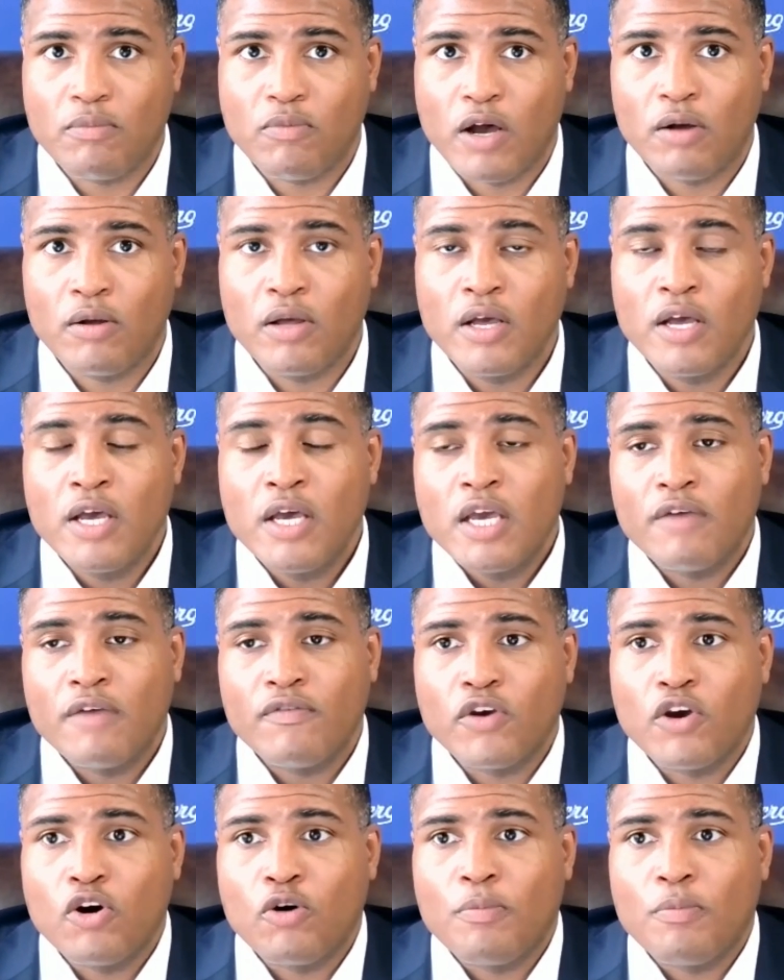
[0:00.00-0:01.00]
Well, if
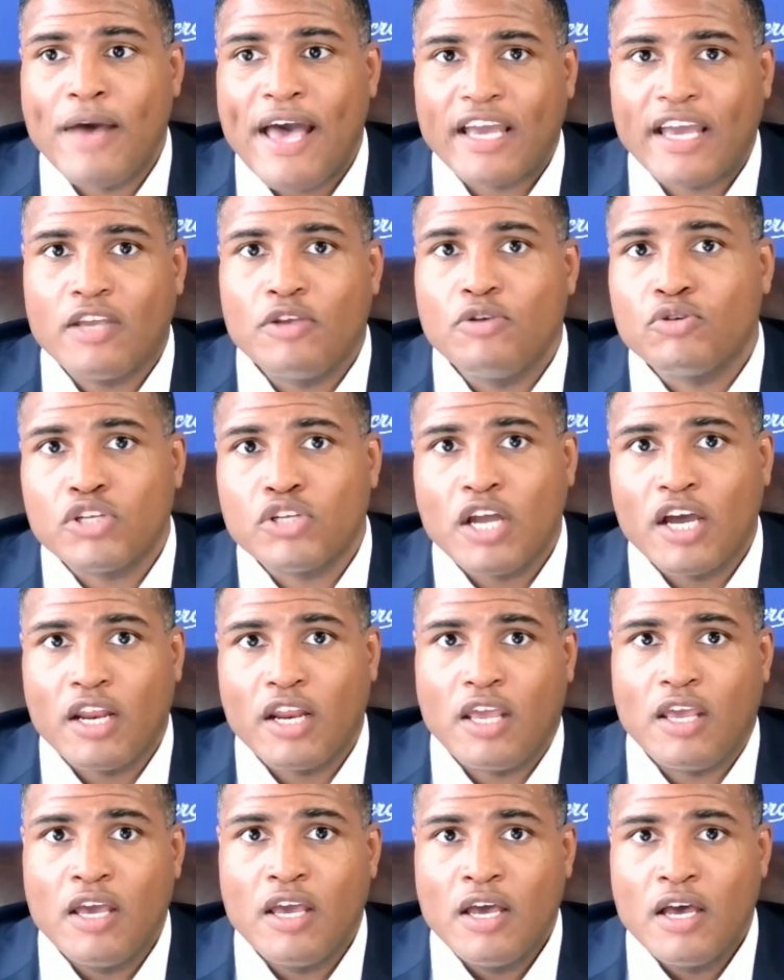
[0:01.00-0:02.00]
you go back and you
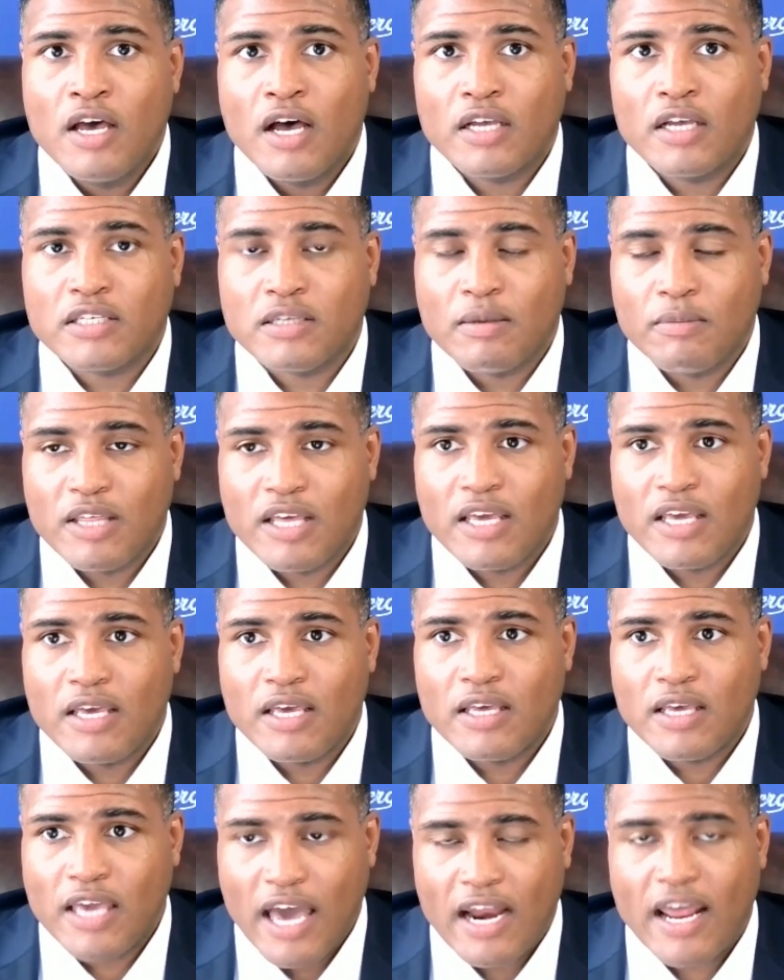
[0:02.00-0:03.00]
study some of
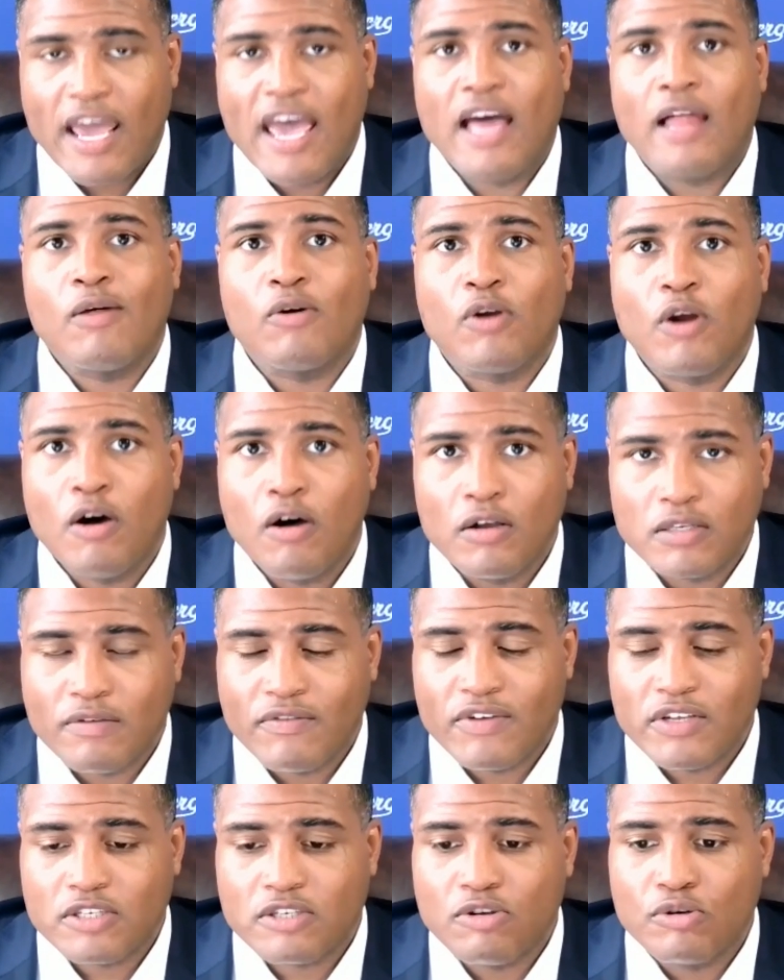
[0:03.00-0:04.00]
the kind of hallowed halls
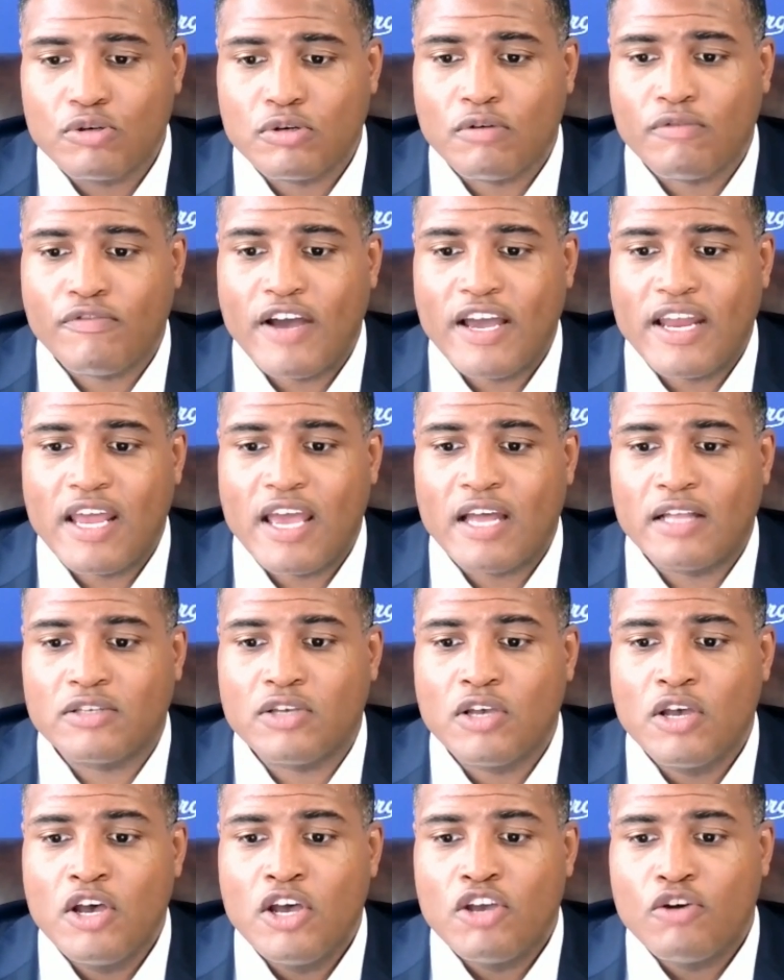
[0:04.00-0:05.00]
of institutional finance,